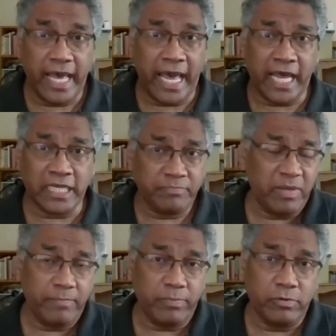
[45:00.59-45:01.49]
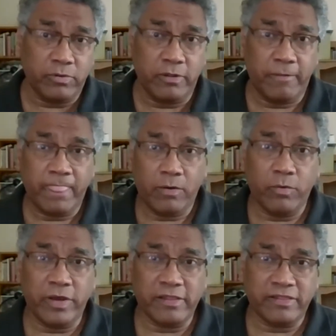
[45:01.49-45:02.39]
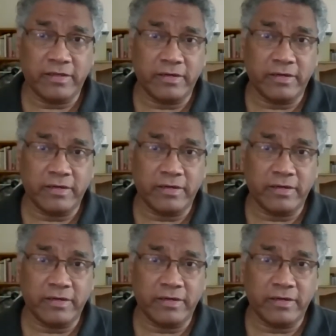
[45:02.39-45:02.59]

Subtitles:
as people with